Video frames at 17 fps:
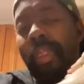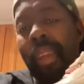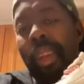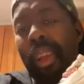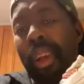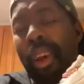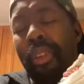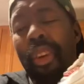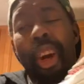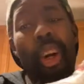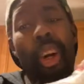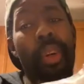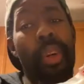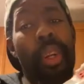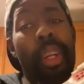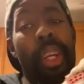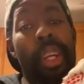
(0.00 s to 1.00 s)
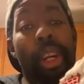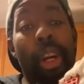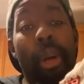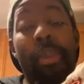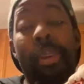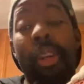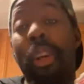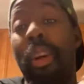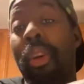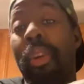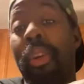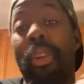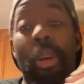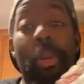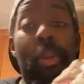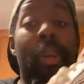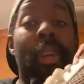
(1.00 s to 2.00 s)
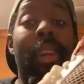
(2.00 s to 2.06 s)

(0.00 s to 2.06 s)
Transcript: overall, really dope shoe, super